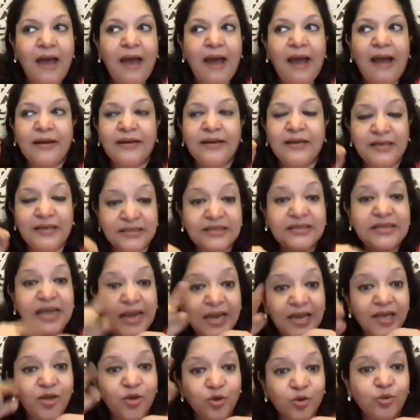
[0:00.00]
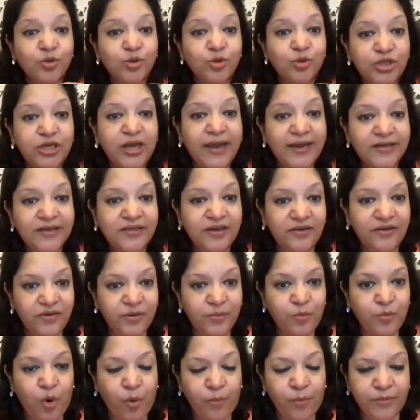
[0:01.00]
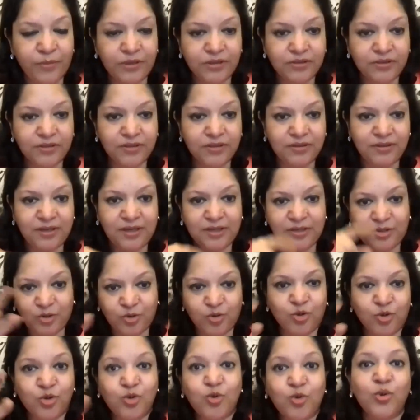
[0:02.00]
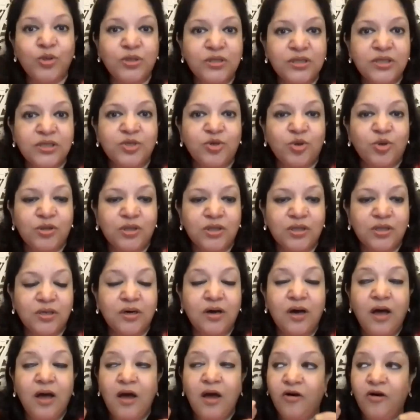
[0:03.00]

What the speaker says: And he's telling you to change every moment and that, you know, don't sit on the